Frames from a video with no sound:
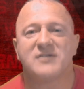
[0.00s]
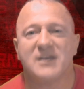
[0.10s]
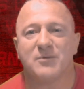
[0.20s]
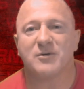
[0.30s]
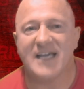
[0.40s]

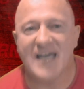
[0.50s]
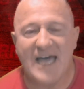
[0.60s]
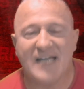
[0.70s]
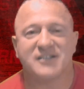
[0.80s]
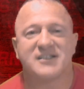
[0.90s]
it will take
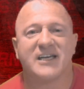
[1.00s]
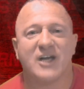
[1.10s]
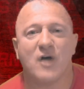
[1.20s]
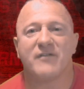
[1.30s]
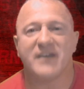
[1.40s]
ages to
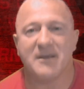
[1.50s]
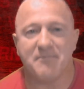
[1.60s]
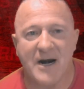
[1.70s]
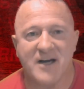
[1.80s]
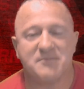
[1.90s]
get over the
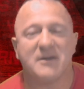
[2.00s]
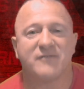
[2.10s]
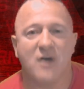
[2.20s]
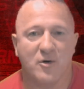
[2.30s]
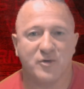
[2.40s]
embarrassment of
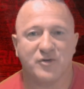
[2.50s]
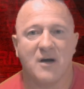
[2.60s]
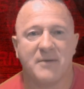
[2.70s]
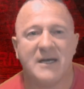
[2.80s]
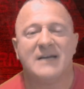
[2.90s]
Donald
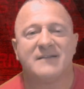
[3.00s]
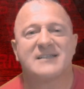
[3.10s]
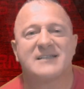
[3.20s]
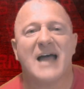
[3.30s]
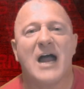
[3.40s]
Trump.
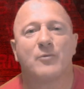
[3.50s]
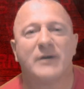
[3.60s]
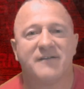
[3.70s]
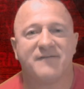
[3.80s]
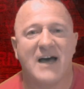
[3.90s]
This guy
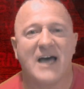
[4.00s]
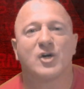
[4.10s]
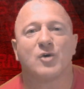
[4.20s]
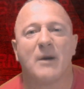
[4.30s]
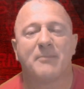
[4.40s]
redefined
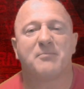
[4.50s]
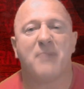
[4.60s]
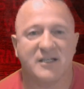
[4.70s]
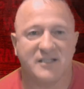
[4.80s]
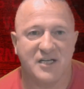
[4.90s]
corrupt
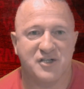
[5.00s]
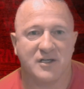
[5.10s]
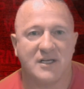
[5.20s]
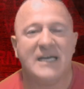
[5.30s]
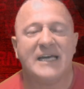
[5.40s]

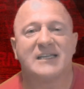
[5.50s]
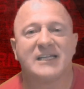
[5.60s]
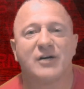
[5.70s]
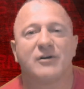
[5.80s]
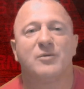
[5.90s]
politician. It
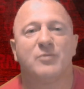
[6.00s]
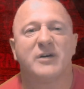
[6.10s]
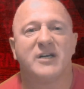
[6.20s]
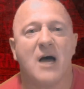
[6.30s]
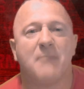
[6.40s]
literally would
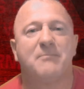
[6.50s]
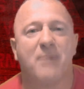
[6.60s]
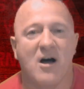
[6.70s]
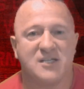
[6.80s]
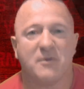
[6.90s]
not be
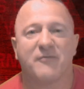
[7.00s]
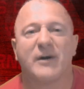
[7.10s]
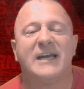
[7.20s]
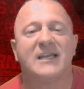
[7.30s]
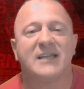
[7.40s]
possible for
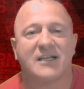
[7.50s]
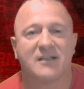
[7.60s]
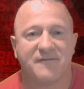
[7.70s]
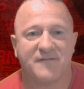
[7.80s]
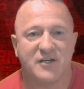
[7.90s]
any elected
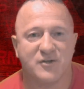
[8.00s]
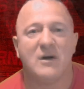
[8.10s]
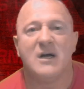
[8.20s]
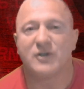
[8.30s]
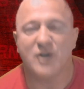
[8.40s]
official
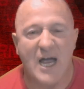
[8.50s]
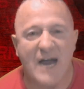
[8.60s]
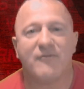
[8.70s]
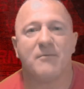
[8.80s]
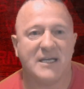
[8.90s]
to
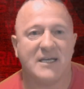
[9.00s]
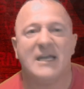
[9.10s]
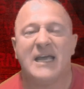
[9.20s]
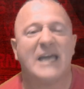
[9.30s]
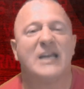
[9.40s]
ever be
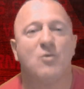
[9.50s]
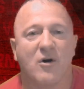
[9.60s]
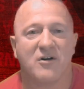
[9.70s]
any worse